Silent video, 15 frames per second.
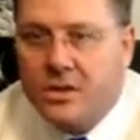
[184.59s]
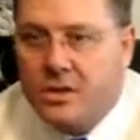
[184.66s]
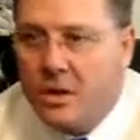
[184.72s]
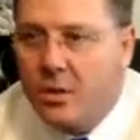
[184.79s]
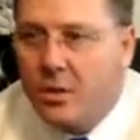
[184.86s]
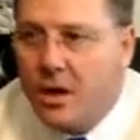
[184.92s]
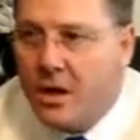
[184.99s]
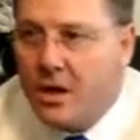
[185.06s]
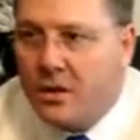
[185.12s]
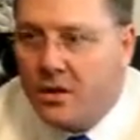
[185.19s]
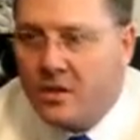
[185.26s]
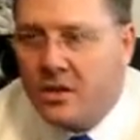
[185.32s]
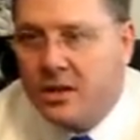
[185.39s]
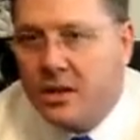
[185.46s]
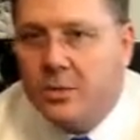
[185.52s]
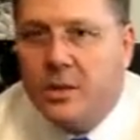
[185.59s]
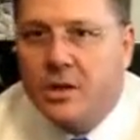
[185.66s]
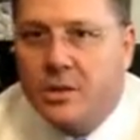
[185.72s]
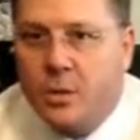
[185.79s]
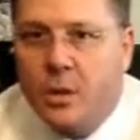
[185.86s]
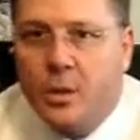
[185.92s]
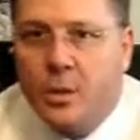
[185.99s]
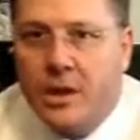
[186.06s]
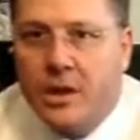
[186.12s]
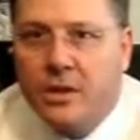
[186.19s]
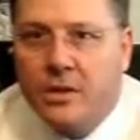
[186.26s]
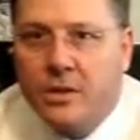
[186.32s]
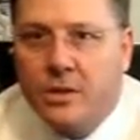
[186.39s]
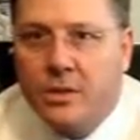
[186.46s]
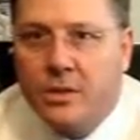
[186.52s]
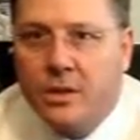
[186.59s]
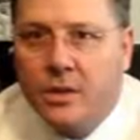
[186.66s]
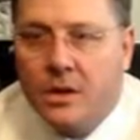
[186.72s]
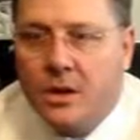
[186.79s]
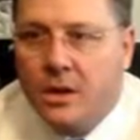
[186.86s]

So there's a limit to what we can do.